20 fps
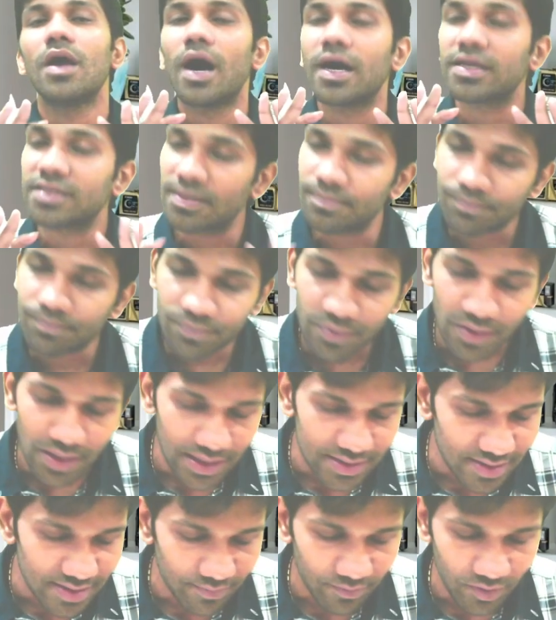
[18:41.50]
a simple
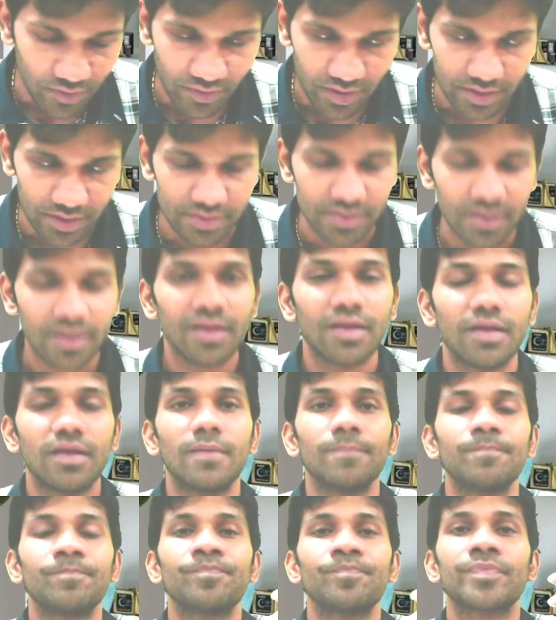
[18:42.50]
example for this.
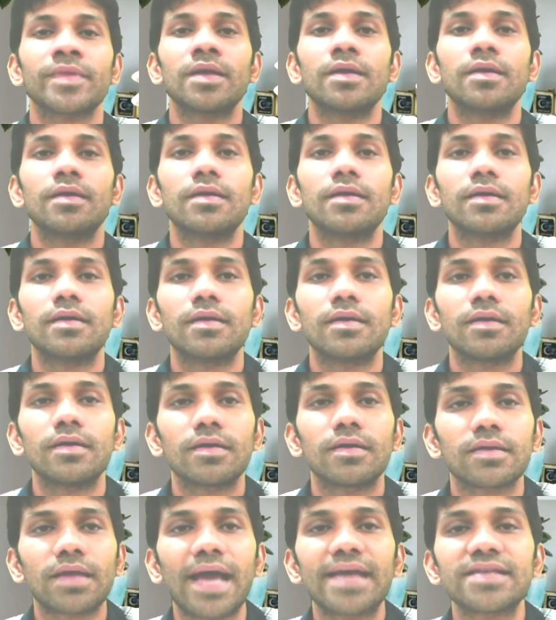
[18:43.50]

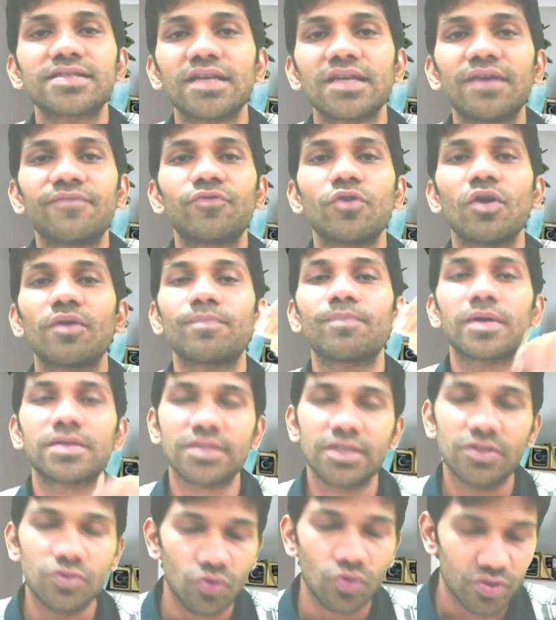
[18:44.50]
Guys, if you have
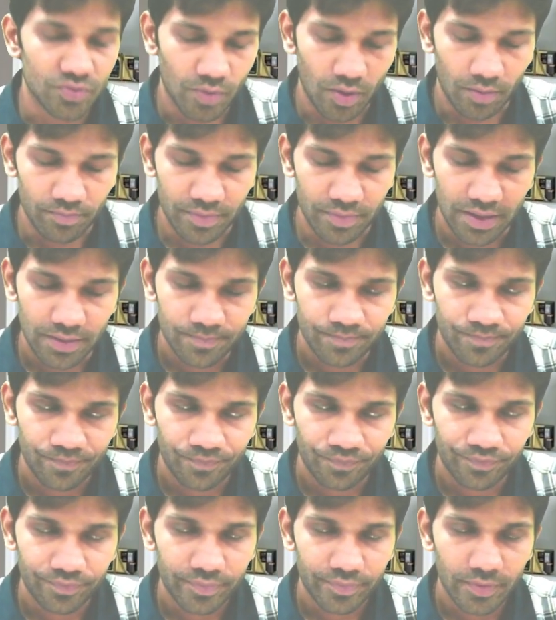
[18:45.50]
purchased goods from me,
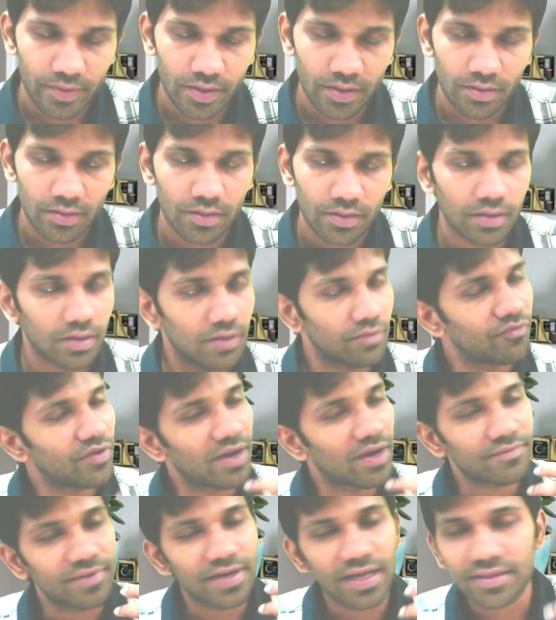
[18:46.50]
we
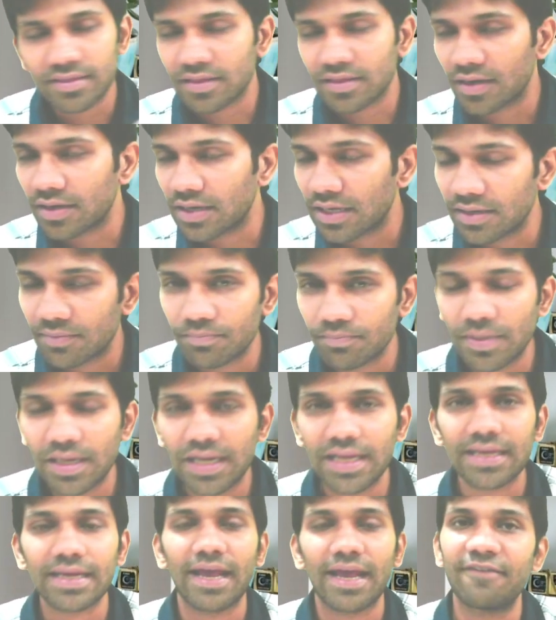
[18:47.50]
have done the
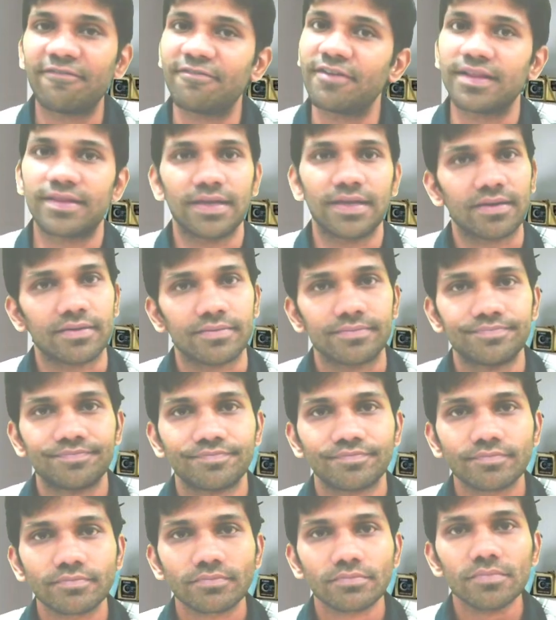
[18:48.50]
billing, everything.
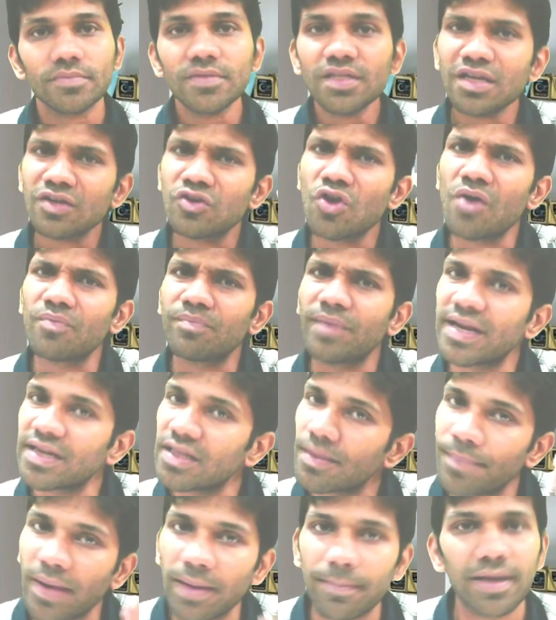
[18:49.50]
You have made the
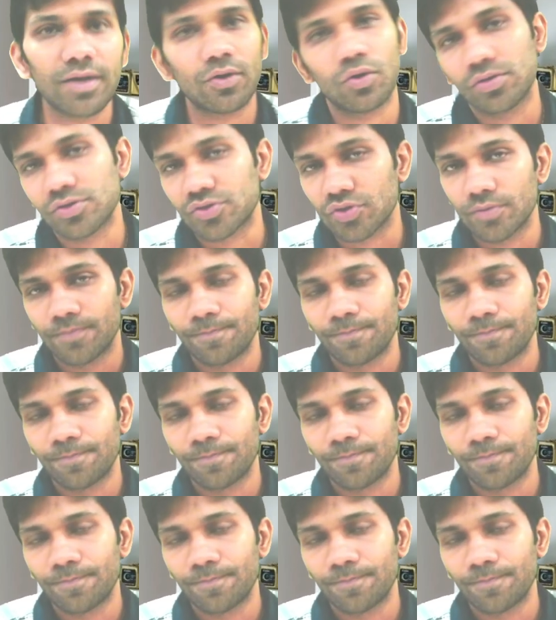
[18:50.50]
payment also.